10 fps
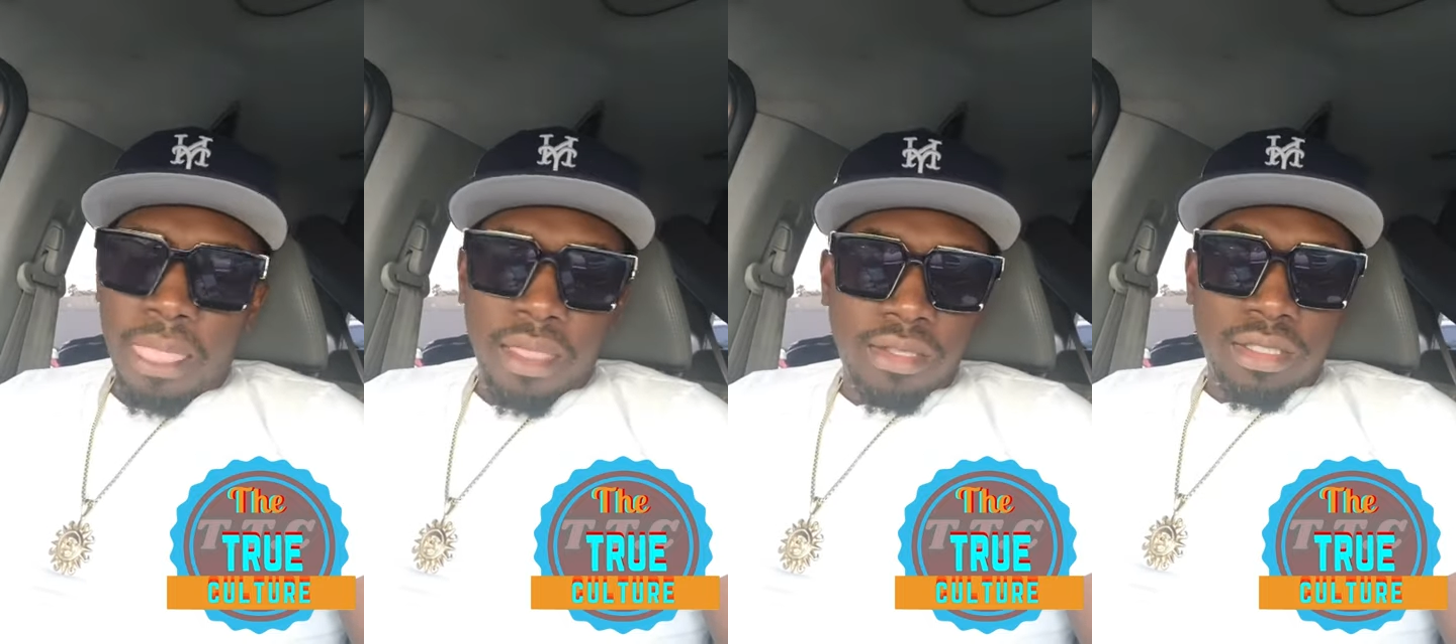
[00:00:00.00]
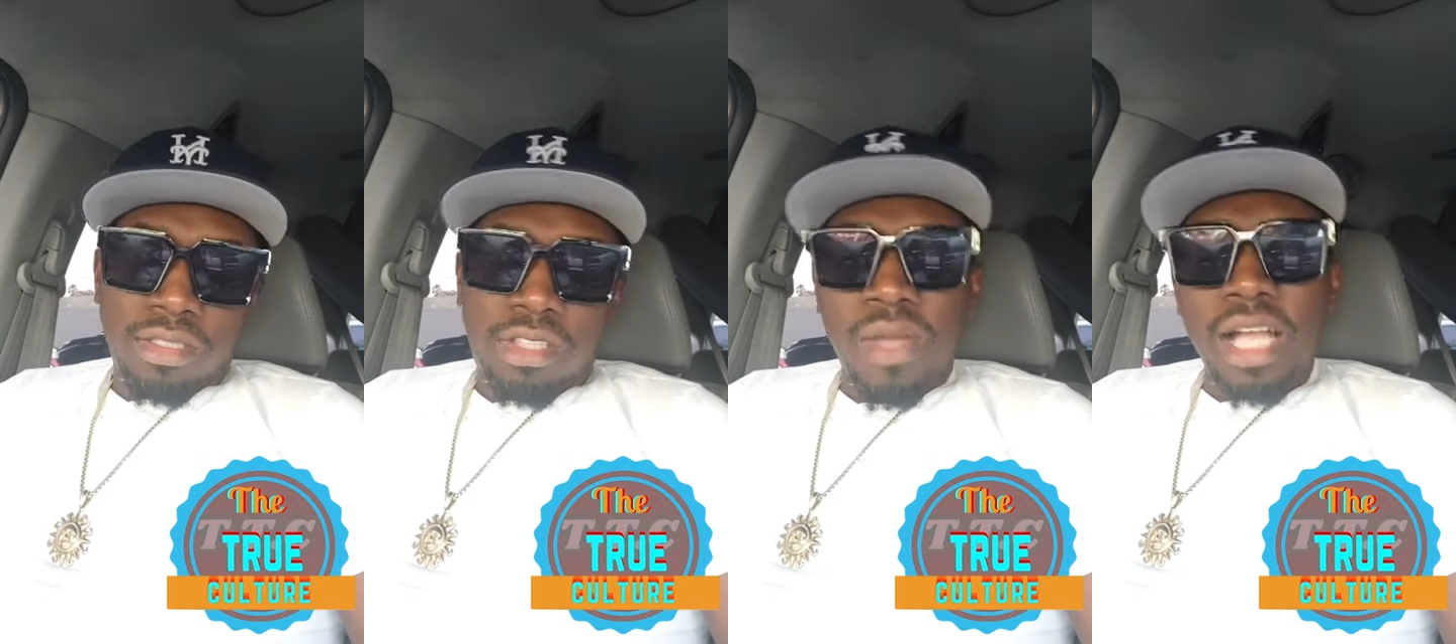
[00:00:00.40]
So
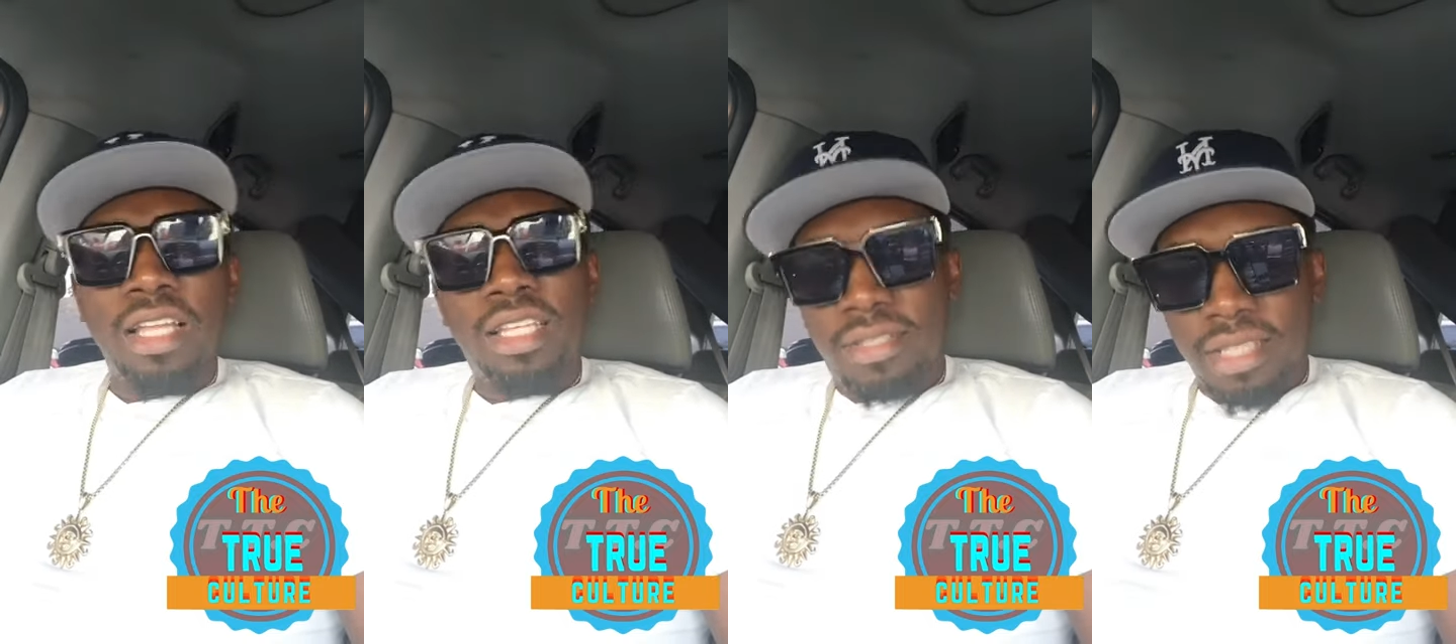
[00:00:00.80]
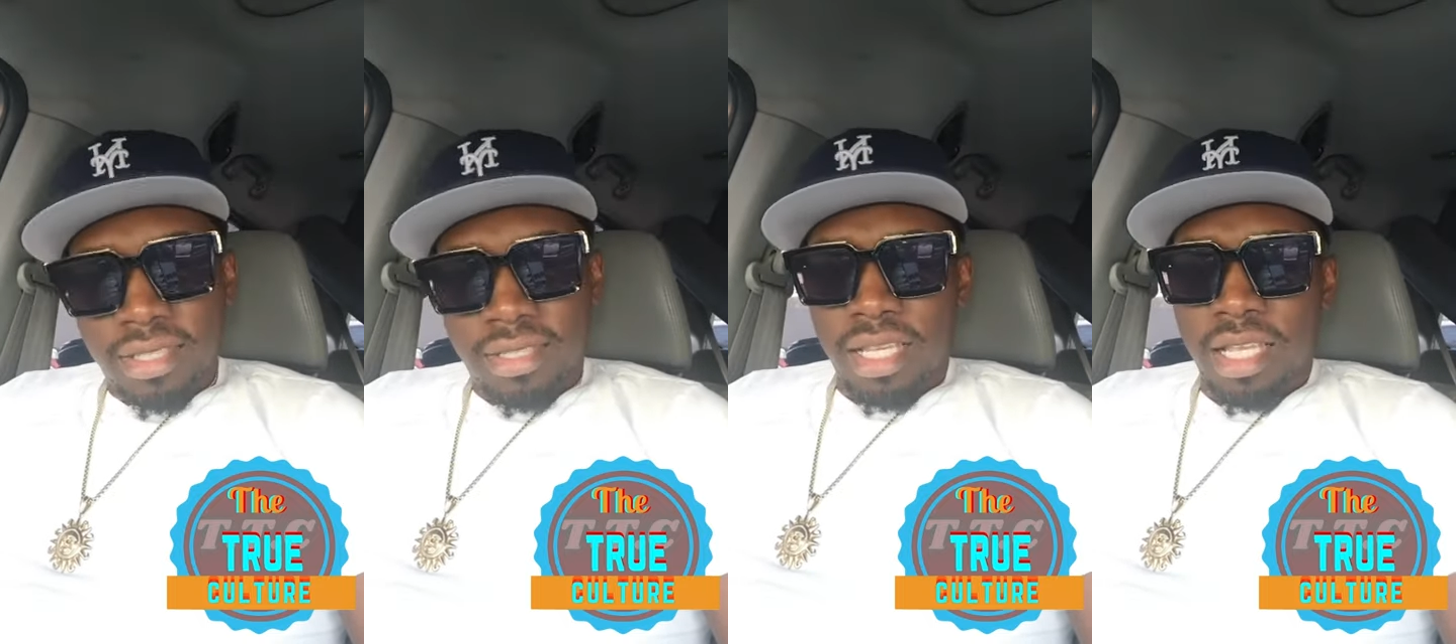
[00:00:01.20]
we're gonna listen to the song
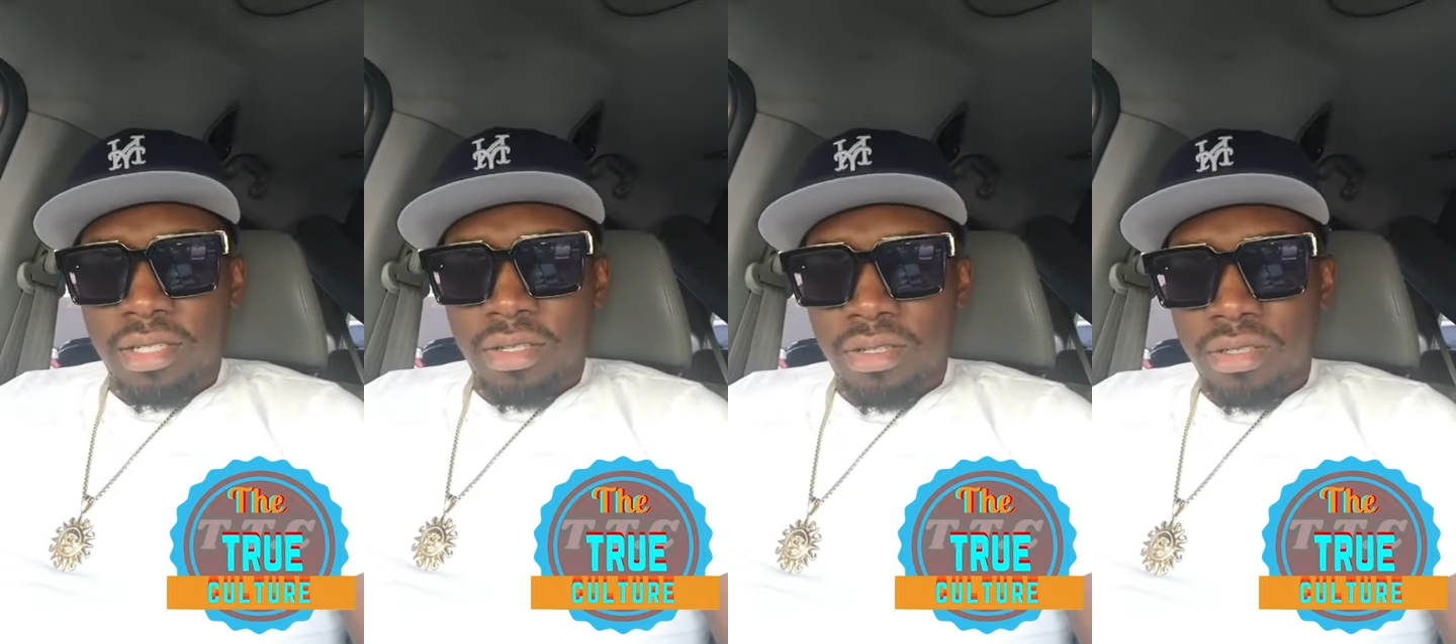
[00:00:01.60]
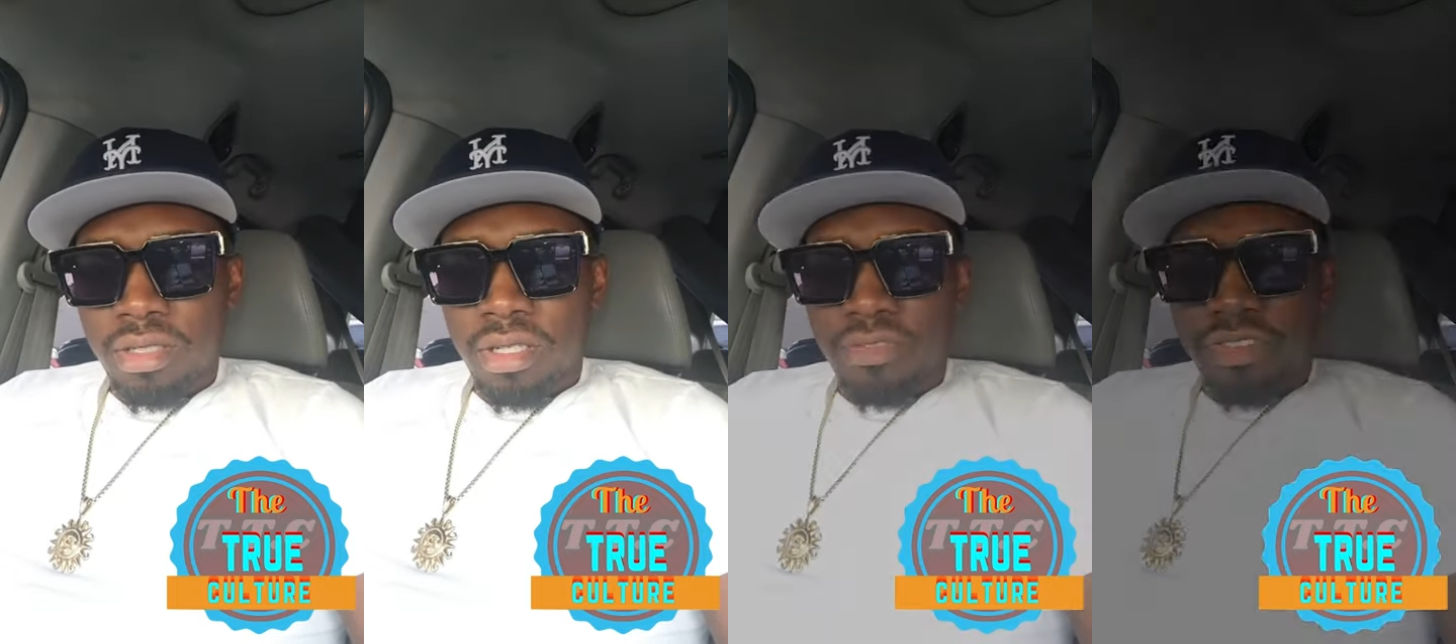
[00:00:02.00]
now
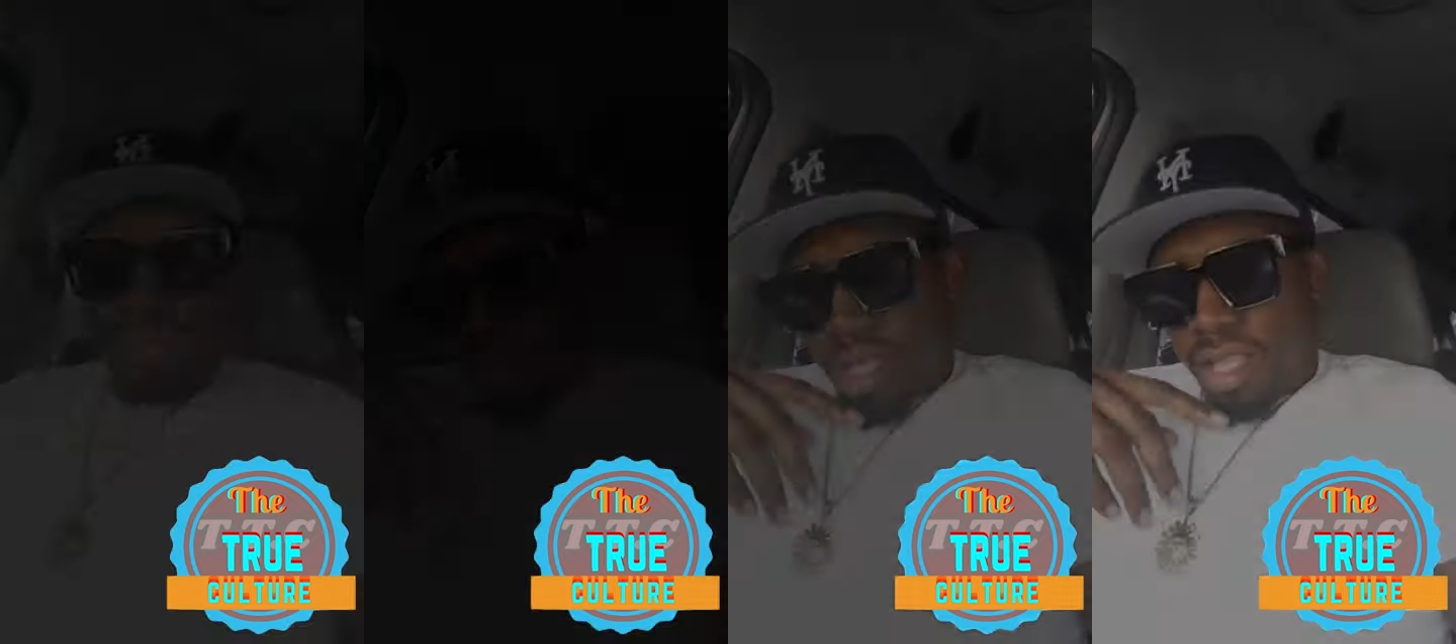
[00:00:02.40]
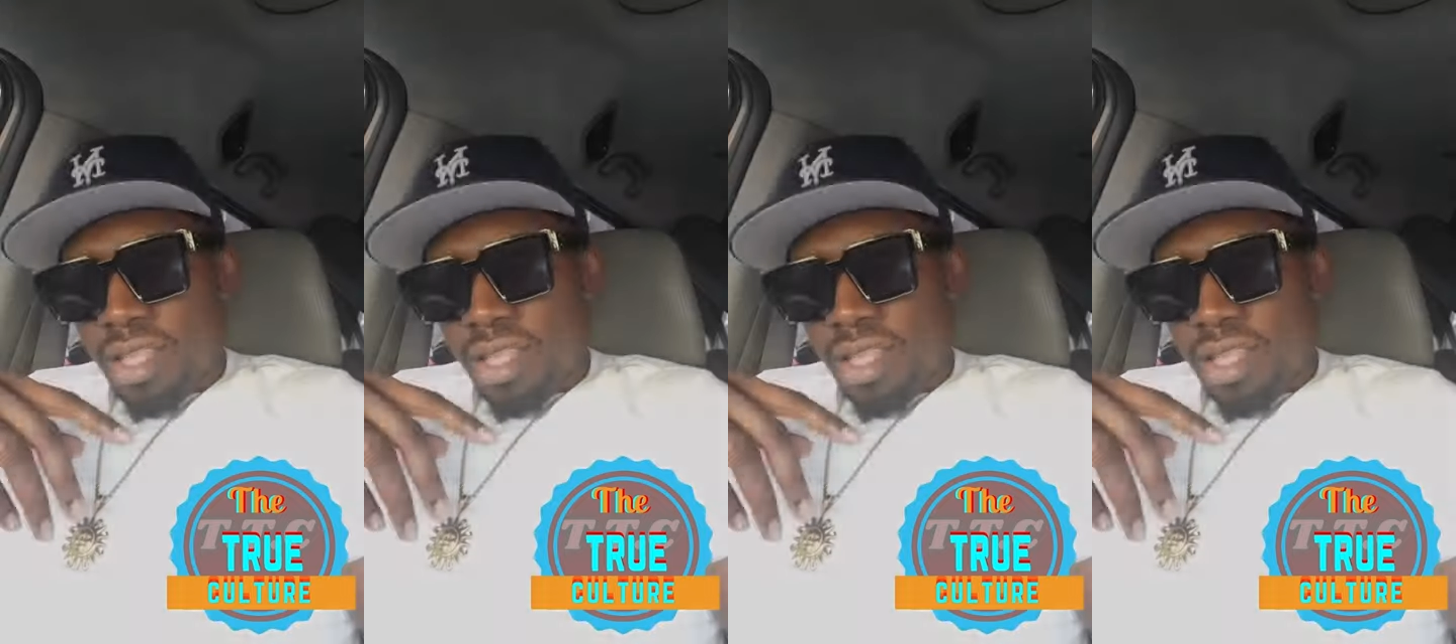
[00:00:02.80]
from Dive.